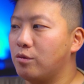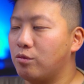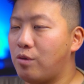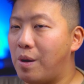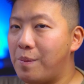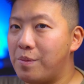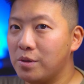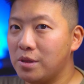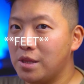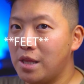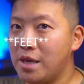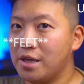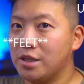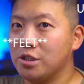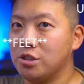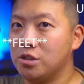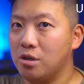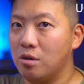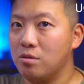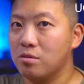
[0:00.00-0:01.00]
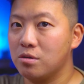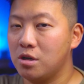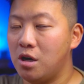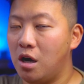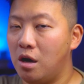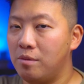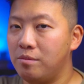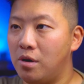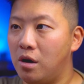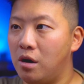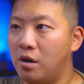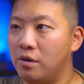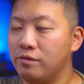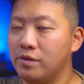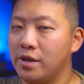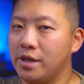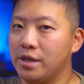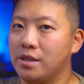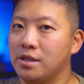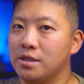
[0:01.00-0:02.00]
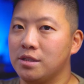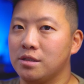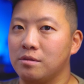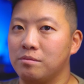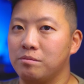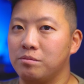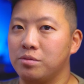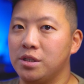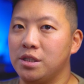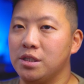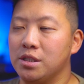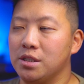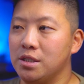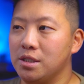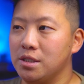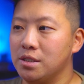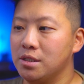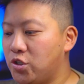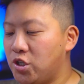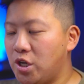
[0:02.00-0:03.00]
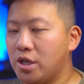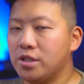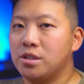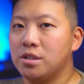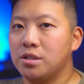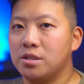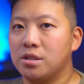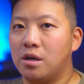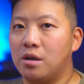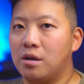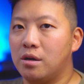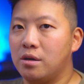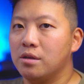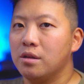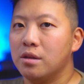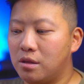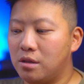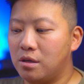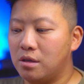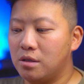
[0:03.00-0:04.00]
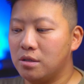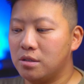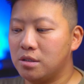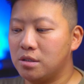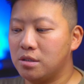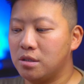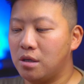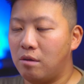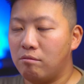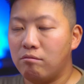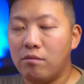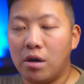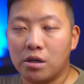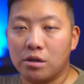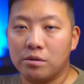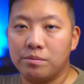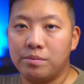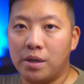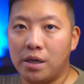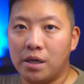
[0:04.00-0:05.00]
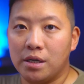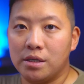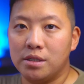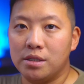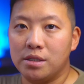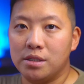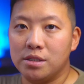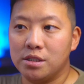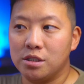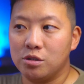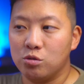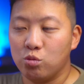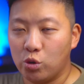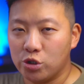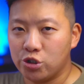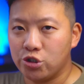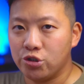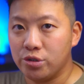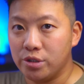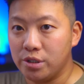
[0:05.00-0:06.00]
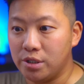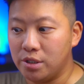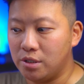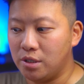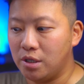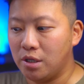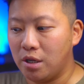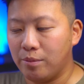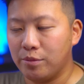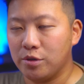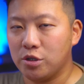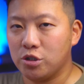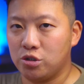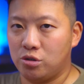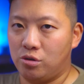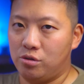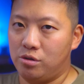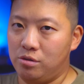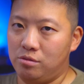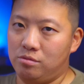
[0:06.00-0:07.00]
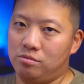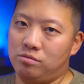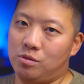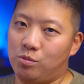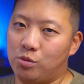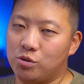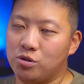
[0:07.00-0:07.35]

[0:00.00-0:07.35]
rubber legs don't come off like this completely, chances are this monopod isn't what you need, and I'm going to show you what we're